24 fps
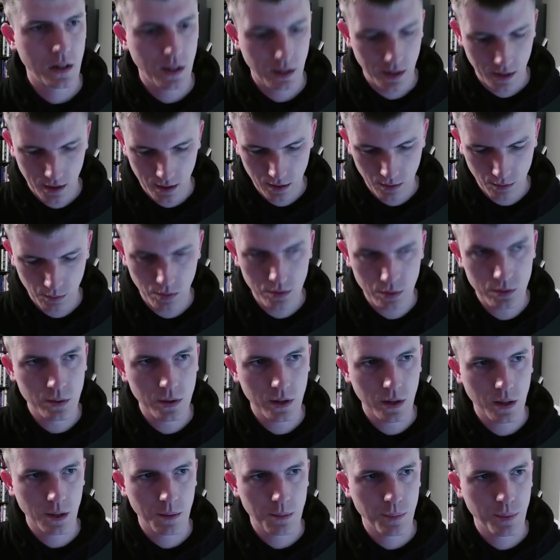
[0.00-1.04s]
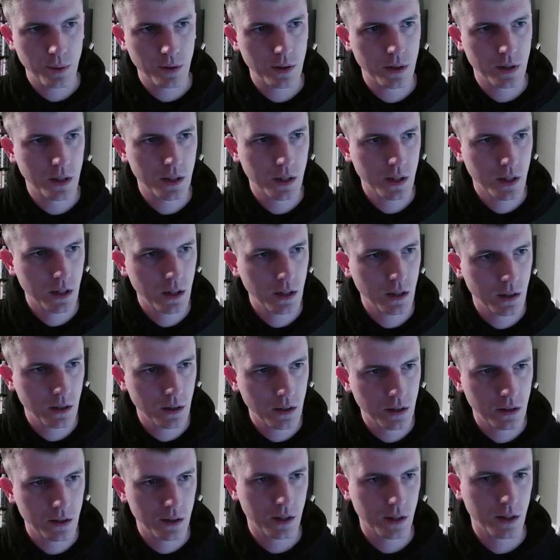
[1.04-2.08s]
And we'll do a git pull in
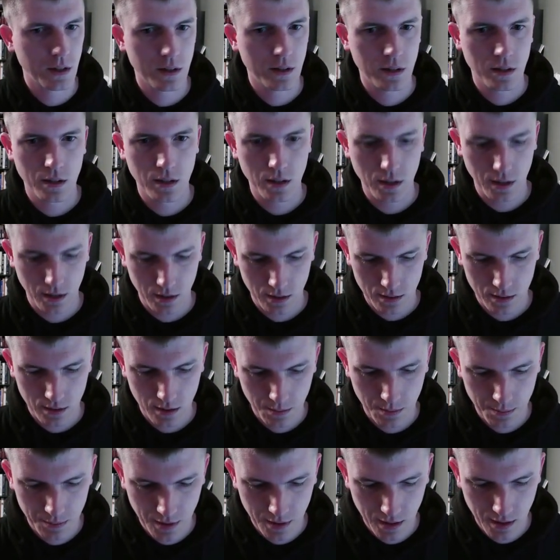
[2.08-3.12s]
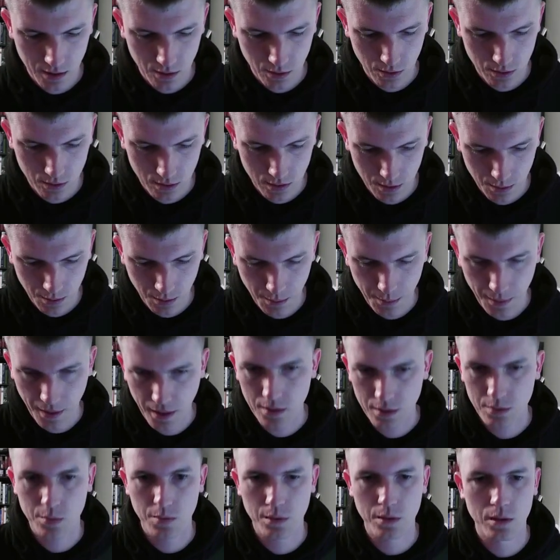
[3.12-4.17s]
here, get the latest update. Don't steal my
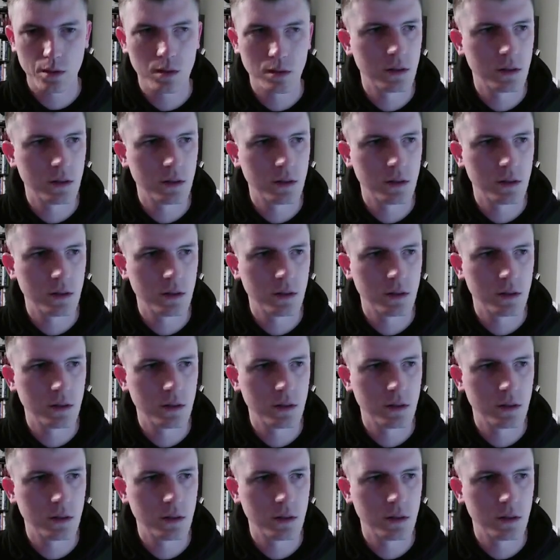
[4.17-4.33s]
password.